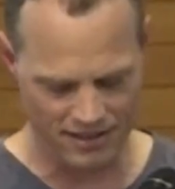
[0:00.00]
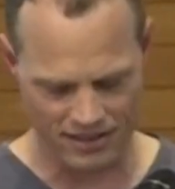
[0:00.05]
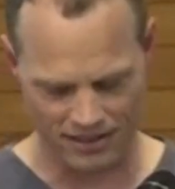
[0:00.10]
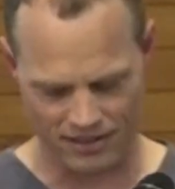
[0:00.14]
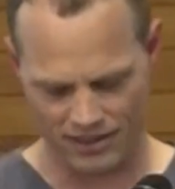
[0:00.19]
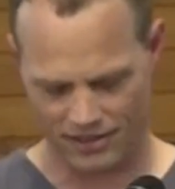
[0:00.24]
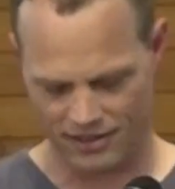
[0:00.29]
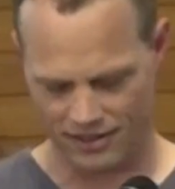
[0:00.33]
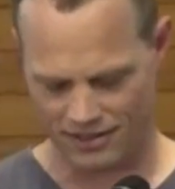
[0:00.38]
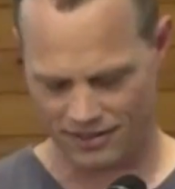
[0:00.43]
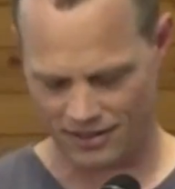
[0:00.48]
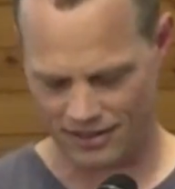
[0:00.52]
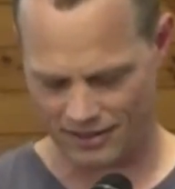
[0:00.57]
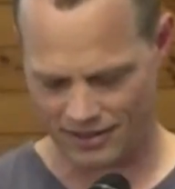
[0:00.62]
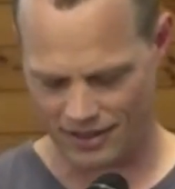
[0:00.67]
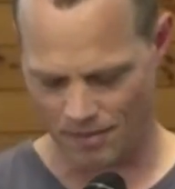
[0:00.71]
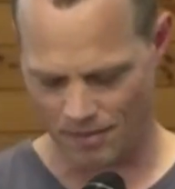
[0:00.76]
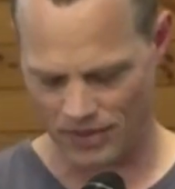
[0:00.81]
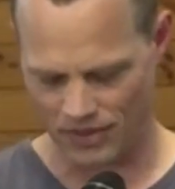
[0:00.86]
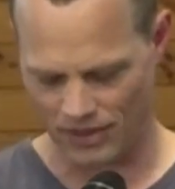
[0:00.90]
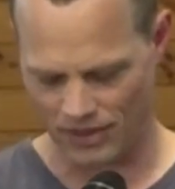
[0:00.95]
that this is
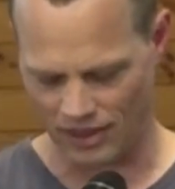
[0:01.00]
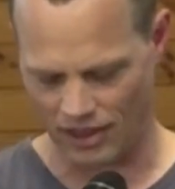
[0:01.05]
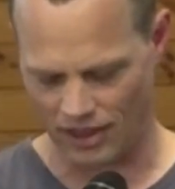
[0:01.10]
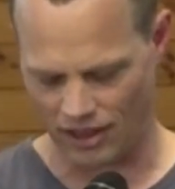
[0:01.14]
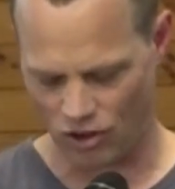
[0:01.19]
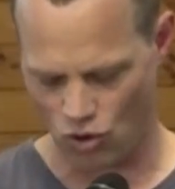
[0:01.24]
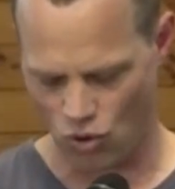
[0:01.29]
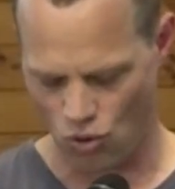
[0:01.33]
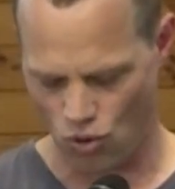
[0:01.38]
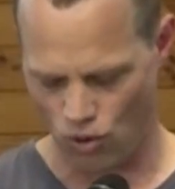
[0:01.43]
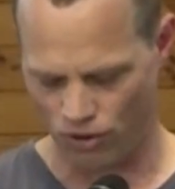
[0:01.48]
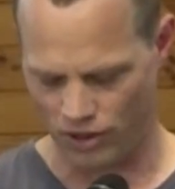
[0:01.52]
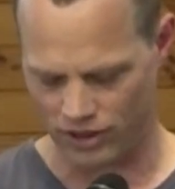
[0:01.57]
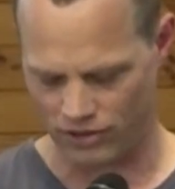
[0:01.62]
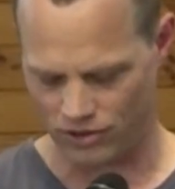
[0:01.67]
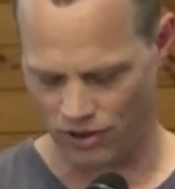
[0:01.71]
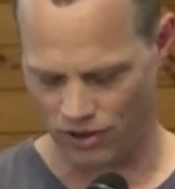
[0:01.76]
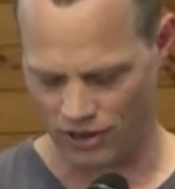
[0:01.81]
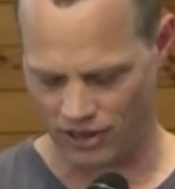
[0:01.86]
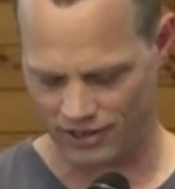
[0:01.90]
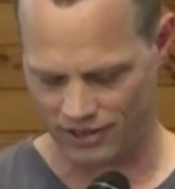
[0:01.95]
something, a call that's
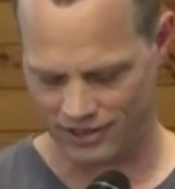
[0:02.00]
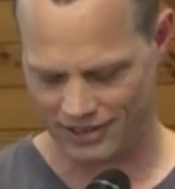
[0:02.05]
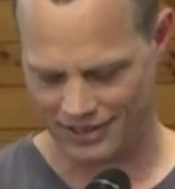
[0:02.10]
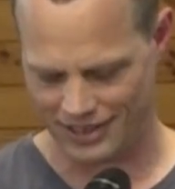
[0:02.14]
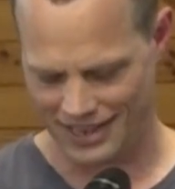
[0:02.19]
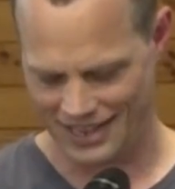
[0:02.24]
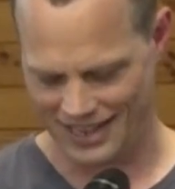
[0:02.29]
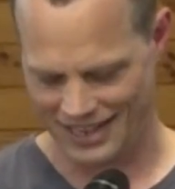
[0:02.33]
on us.